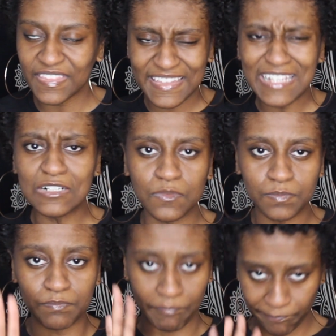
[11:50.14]
that'll
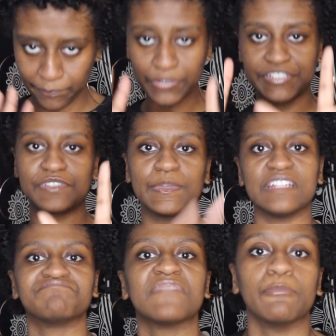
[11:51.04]
push
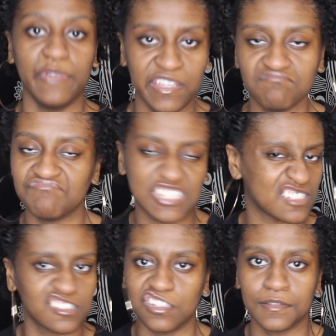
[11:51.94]
me a bit
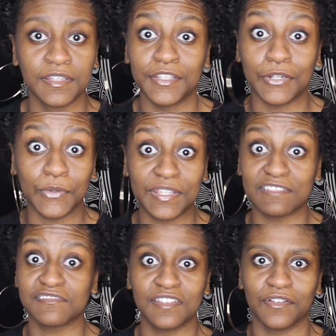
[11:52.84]
just to, you know,
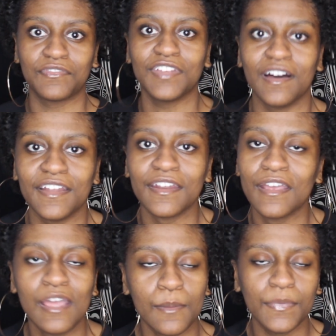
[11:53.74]
get stuff done.
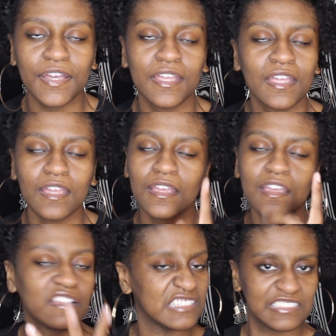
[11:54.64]
But
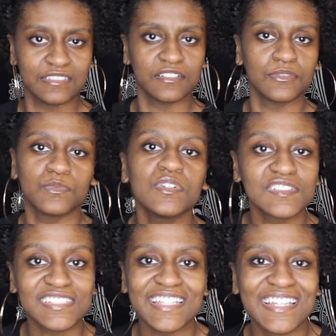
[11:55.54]

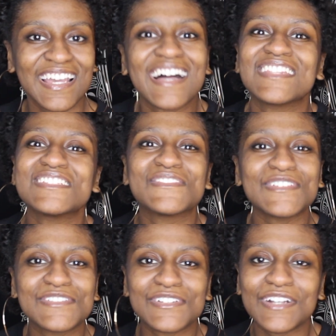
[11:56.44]
we'll see how this
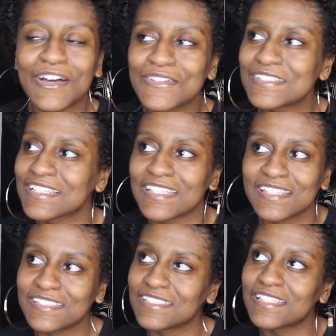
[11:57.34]
future goes,
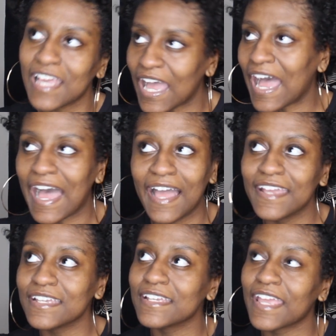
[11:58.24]
because
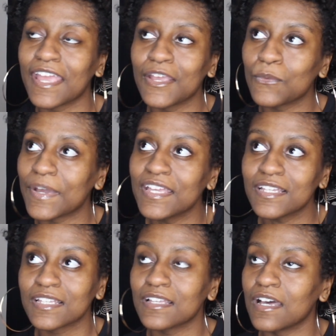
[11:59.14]
I can't wait.
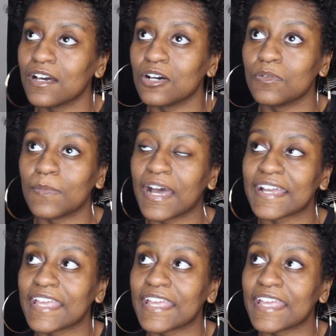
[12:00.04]
I